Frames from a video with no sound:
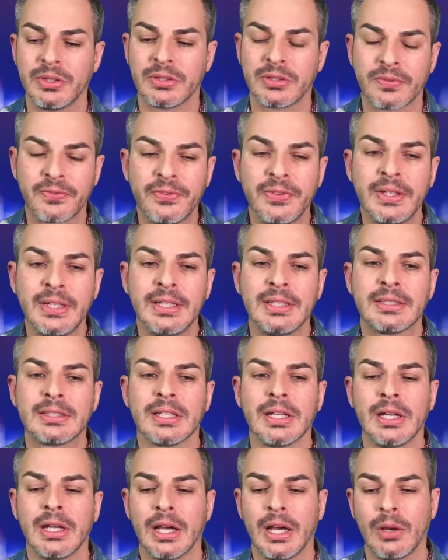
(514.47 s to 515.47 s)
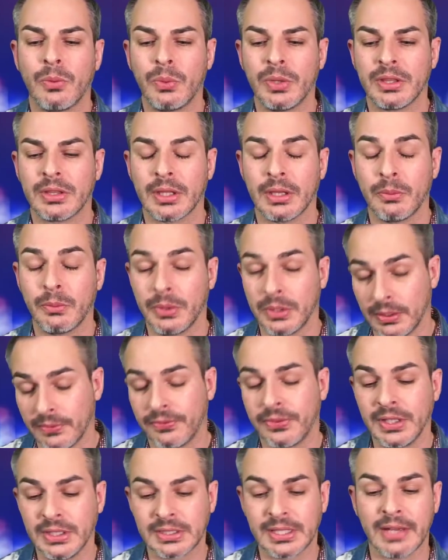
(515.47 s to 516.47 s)
fleet, with the
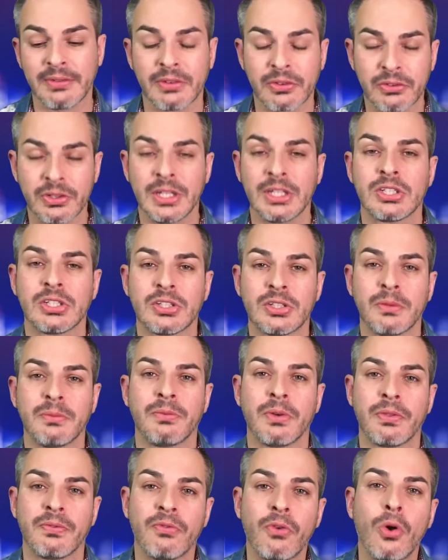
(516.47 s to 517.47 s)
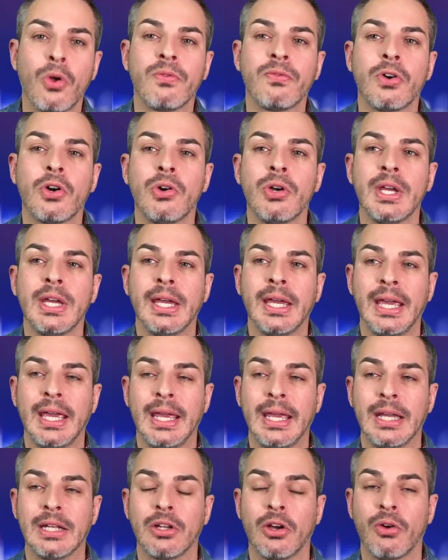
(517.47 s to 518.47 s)
fleets having relationship with Volvo,
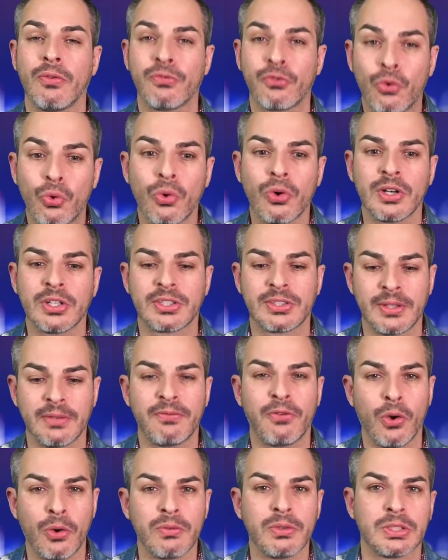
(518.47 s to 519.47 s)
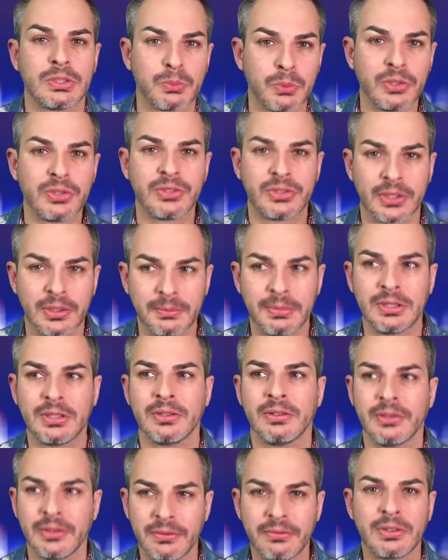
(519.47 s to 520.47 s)
and of course the Volvos will still be
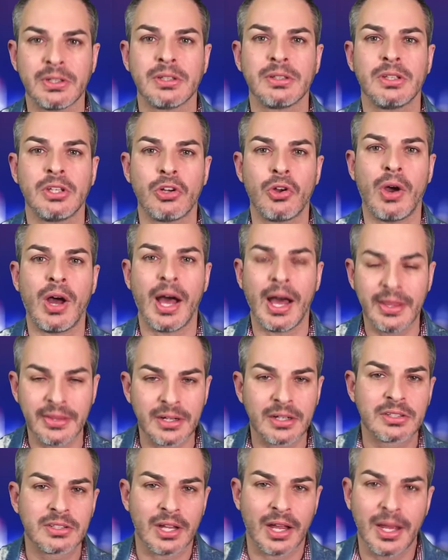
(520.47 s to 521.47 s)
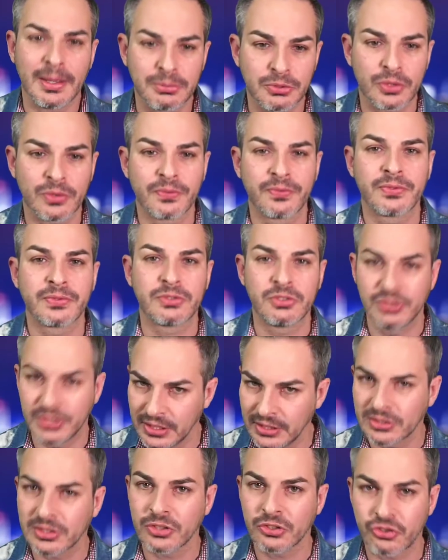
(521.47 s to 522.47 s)
delivering, you know, other types of
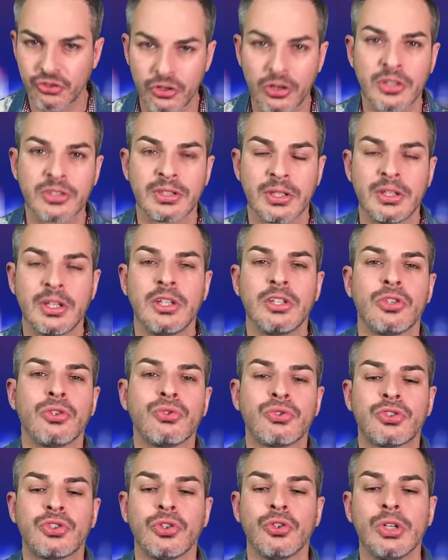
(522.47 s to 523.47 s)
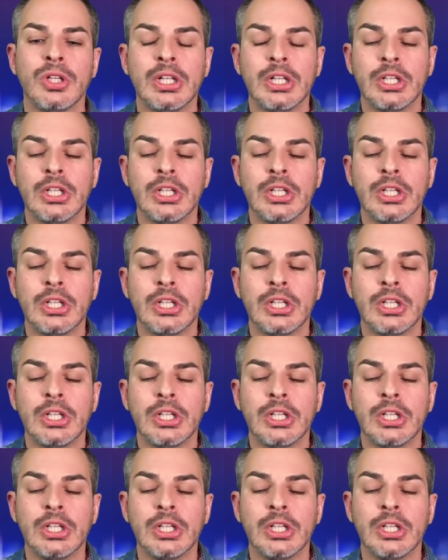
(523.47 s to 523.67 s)
diesel trucks that they're used to.